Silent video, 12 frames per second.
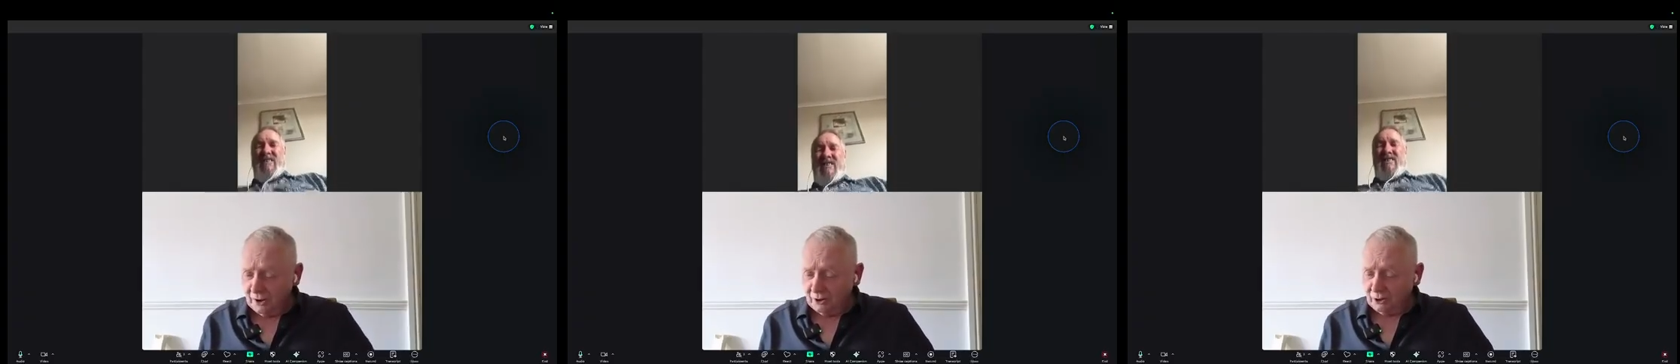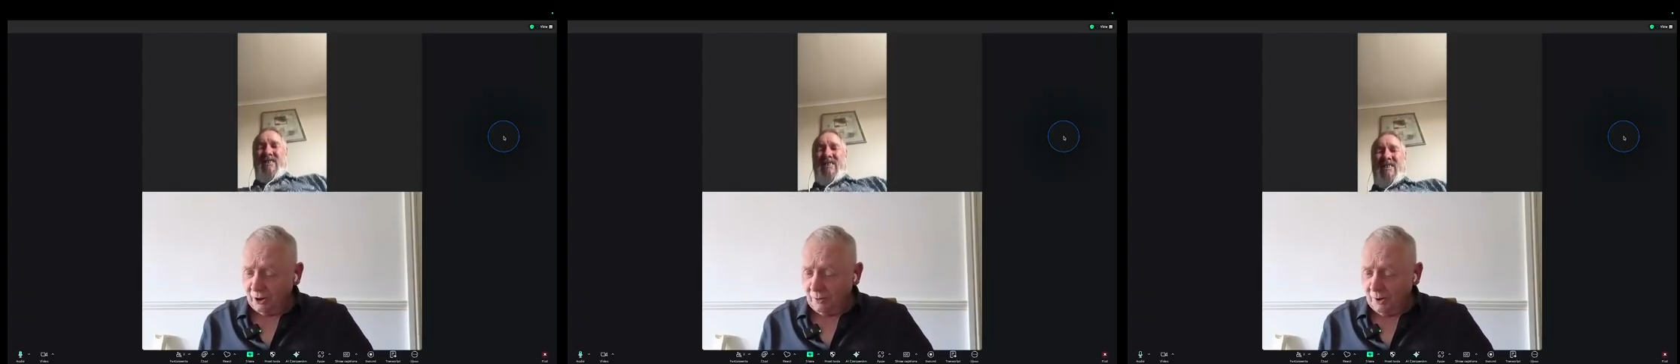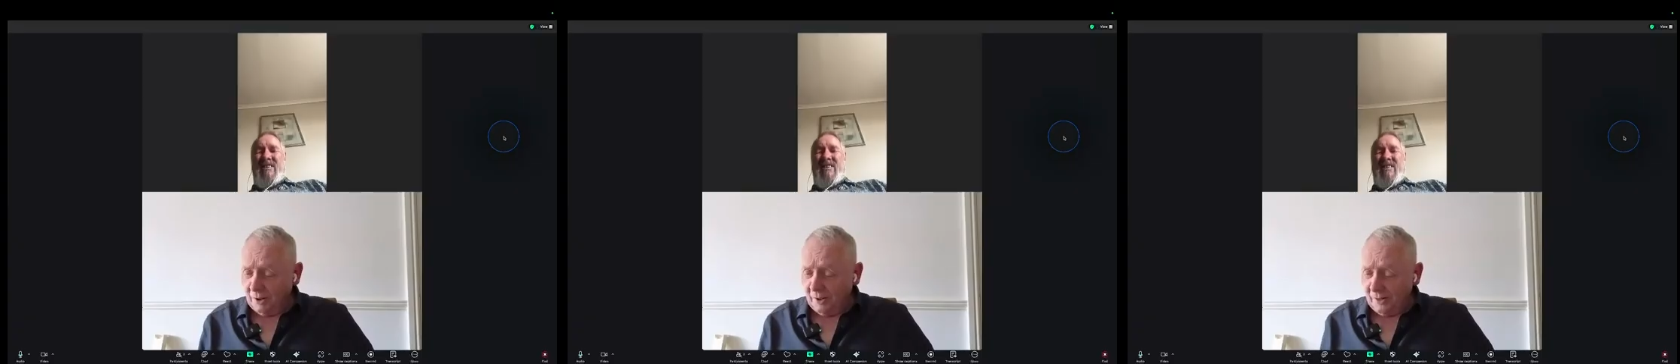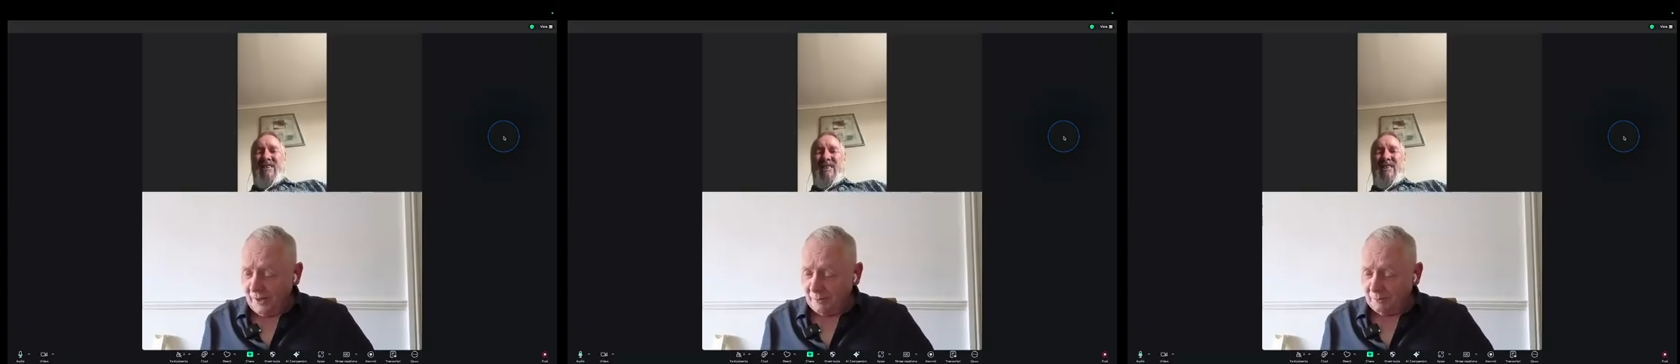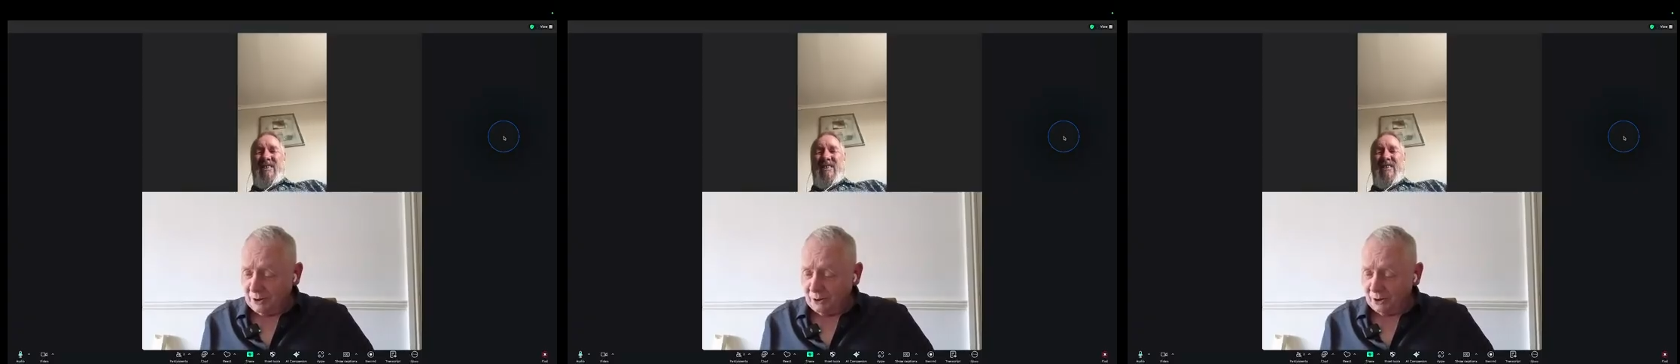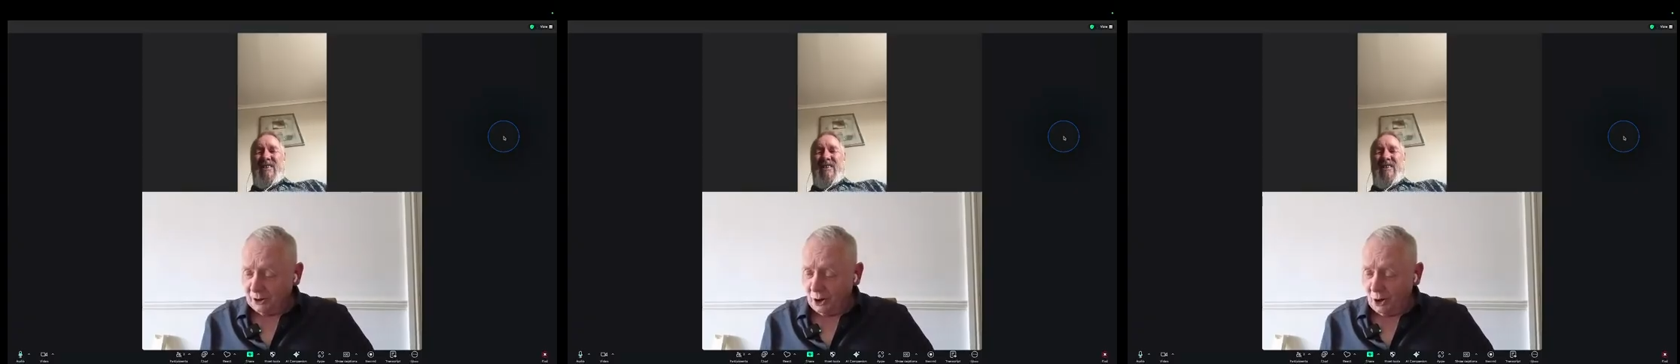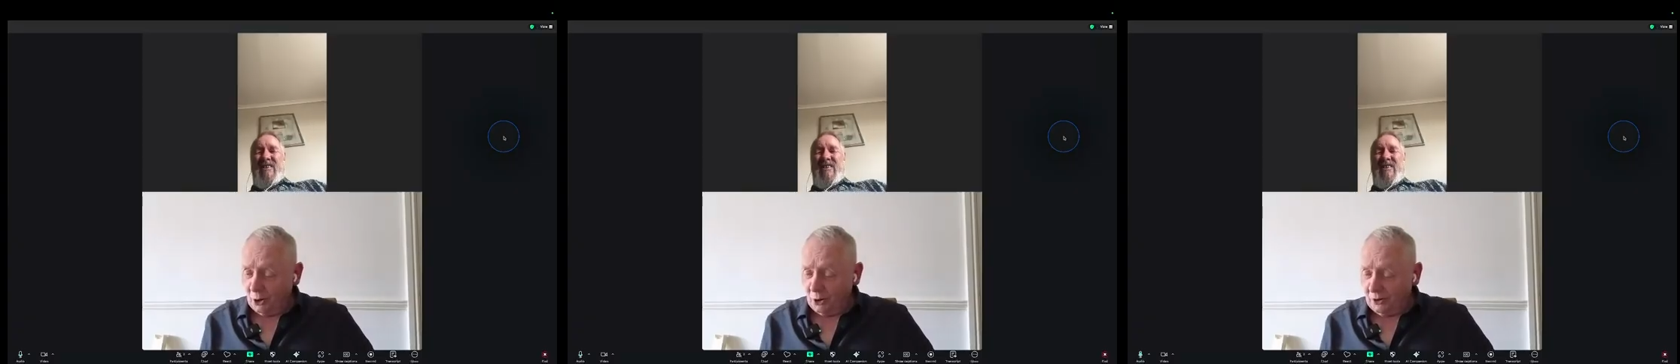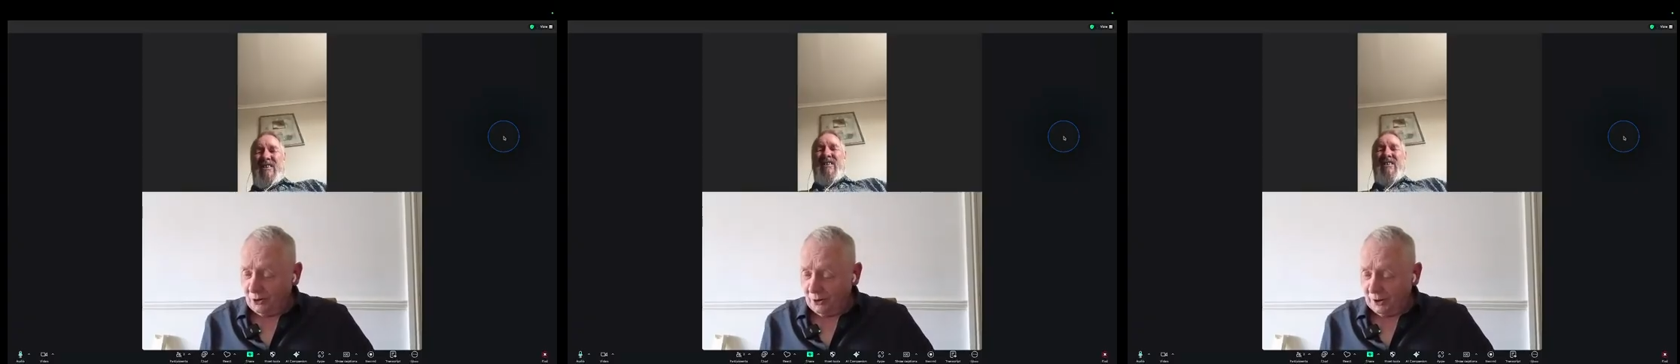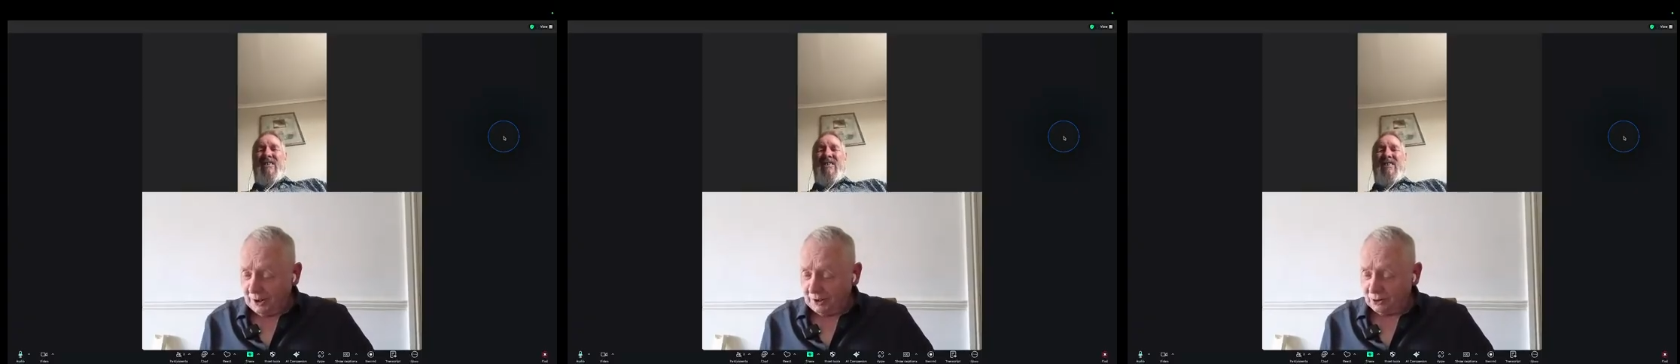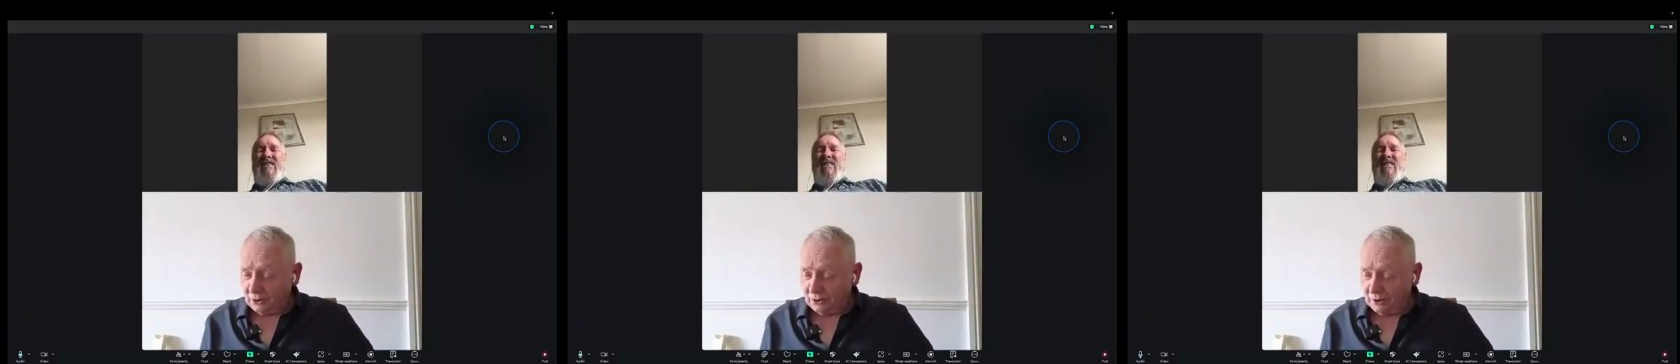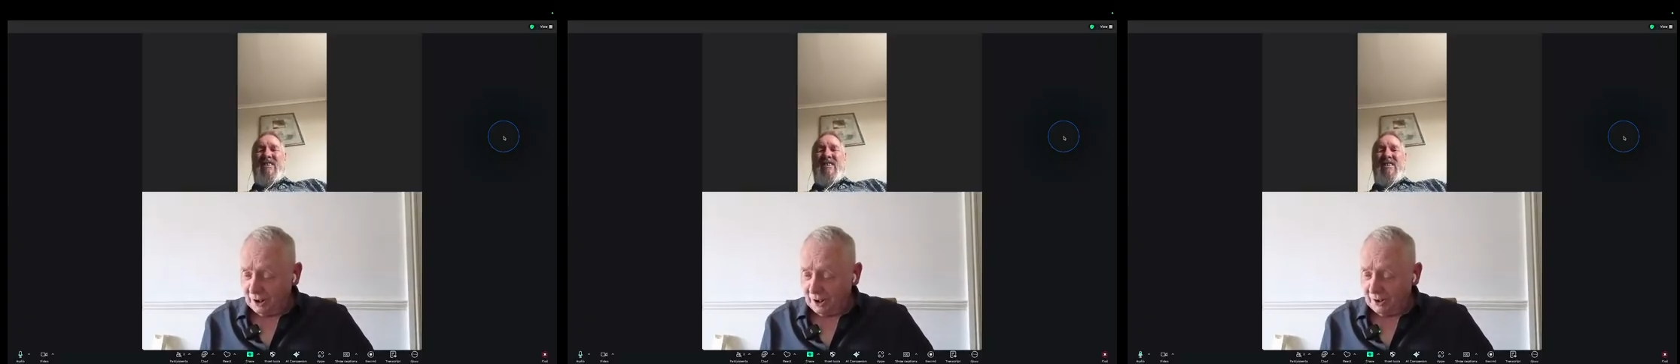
So that means that other things